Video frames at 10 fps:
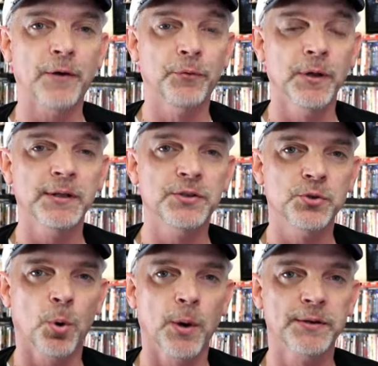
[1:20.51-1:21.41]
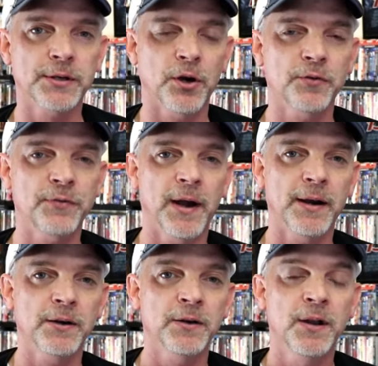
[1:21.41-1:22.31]
I really enjoyed
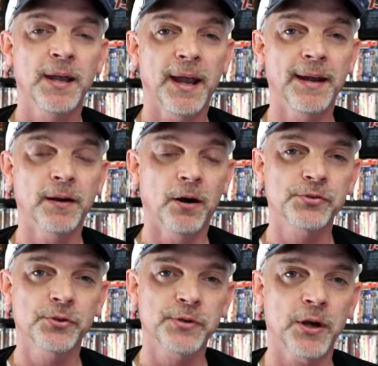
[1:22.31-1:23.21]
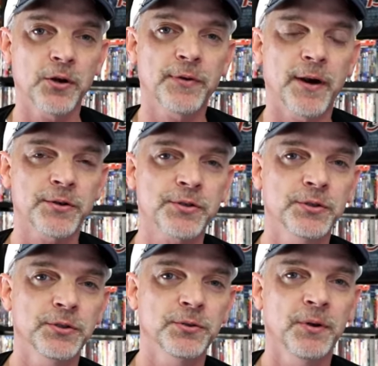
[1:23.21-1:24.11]
Terrifier and also Terrifier
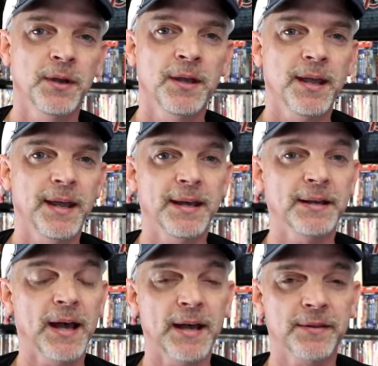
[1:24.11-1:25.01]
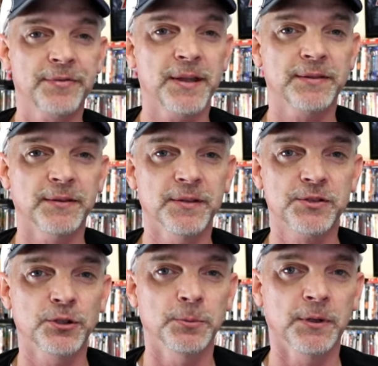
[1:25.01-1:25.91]
two, and I think that
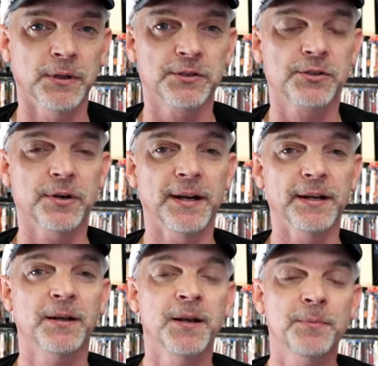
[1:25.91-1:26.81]
this steelbook looks great.